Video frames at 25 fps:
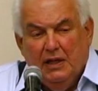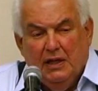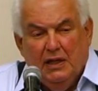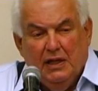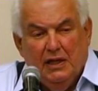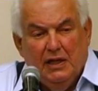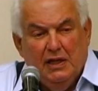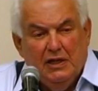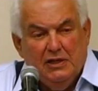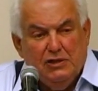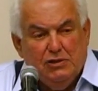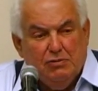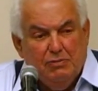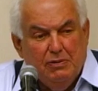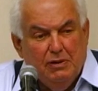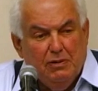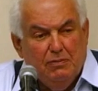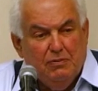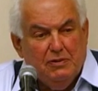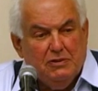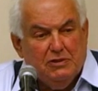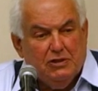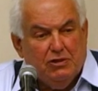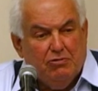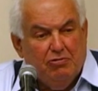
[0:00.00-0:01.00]
Israel
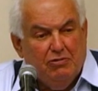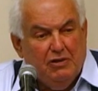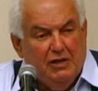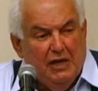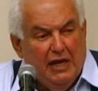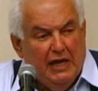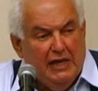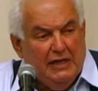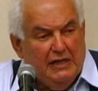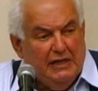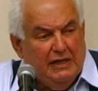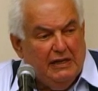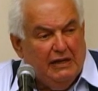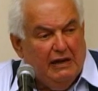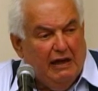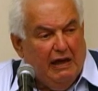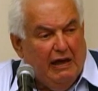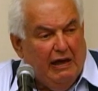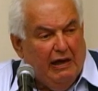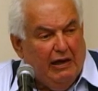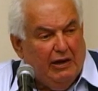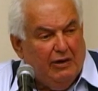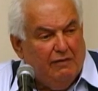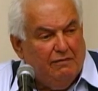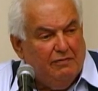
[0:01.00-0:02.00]
was created
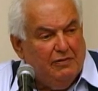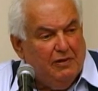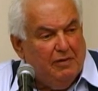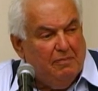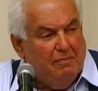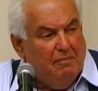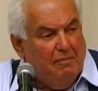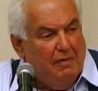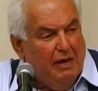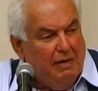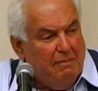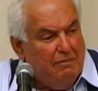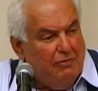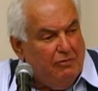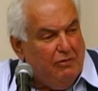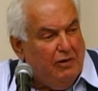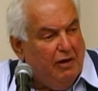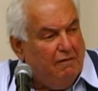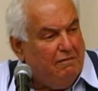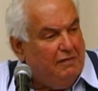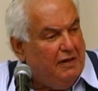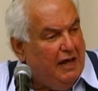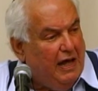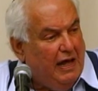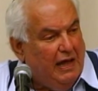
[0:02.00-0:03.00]
out of the memory
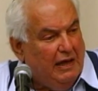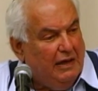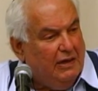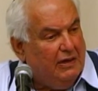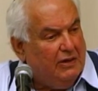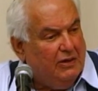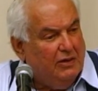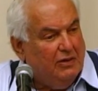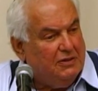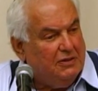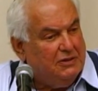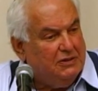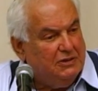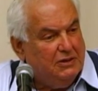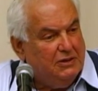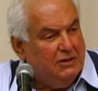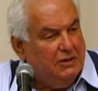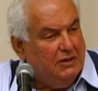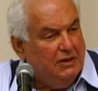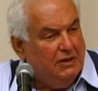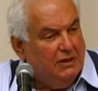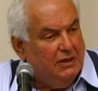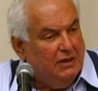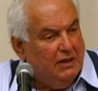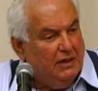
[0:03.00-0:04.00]
of the
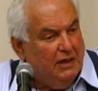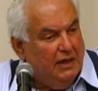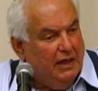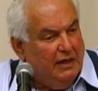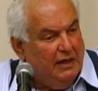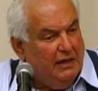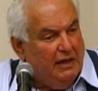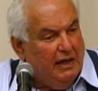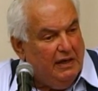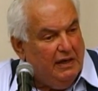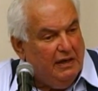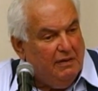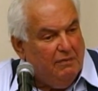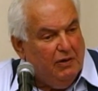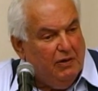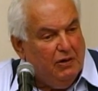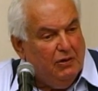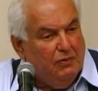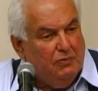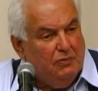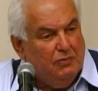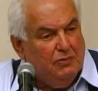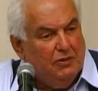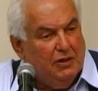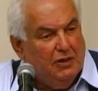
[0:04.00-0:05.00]
Holocaust. And anyone
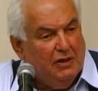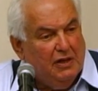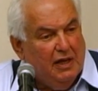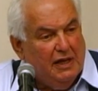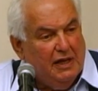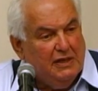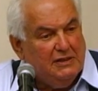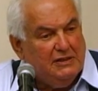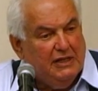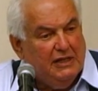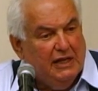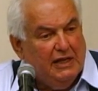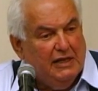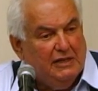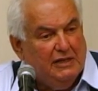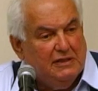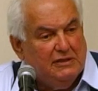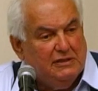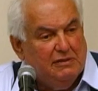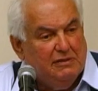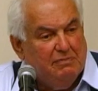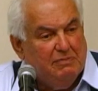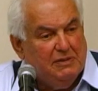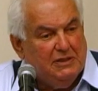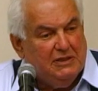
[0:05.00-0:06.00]
who denies that
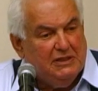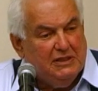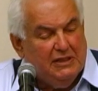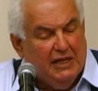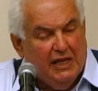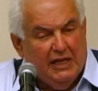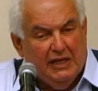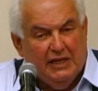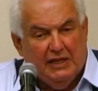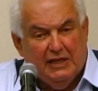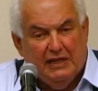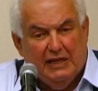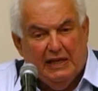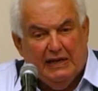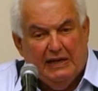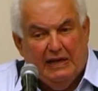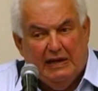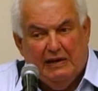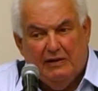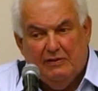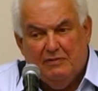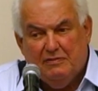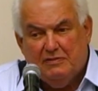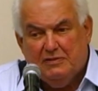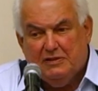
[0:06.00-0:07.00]
is mistaken. Not
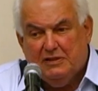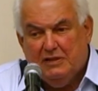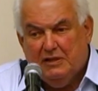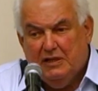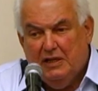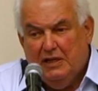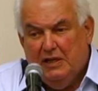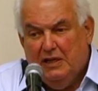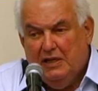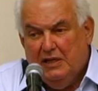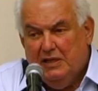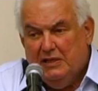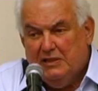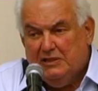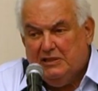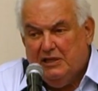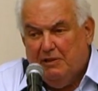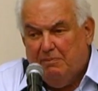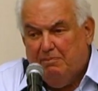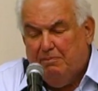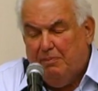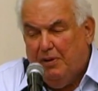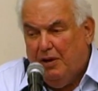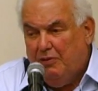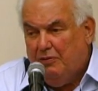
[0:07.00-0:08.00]
out of
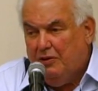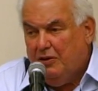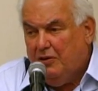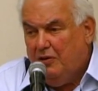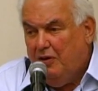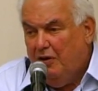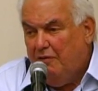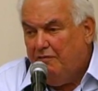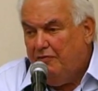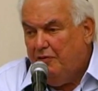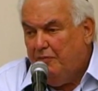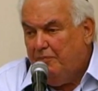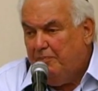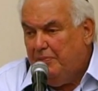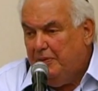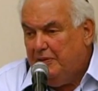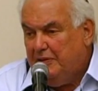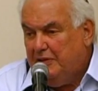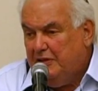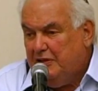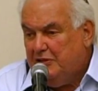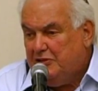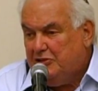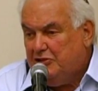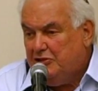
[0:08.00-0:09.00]
some Baruchov or
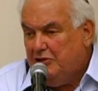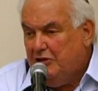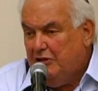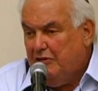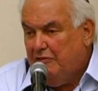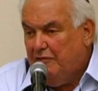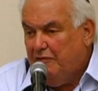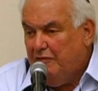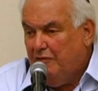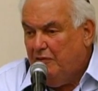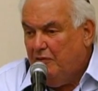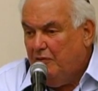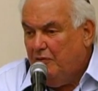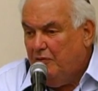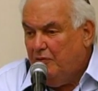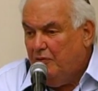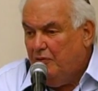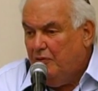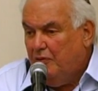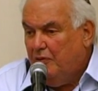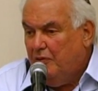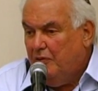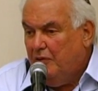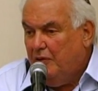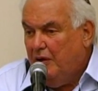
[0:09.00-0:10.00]
Berdichi
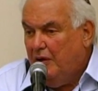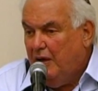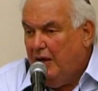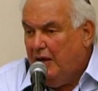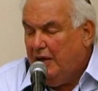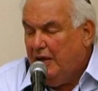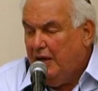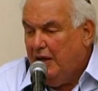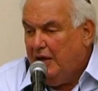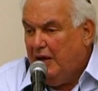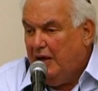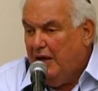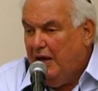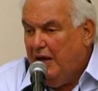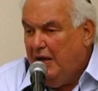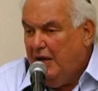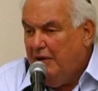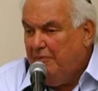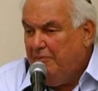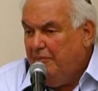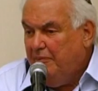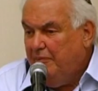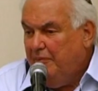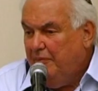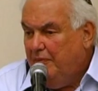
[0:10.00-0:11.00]
or
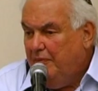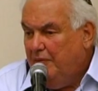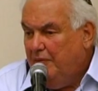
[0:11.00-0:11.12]
Acharaam.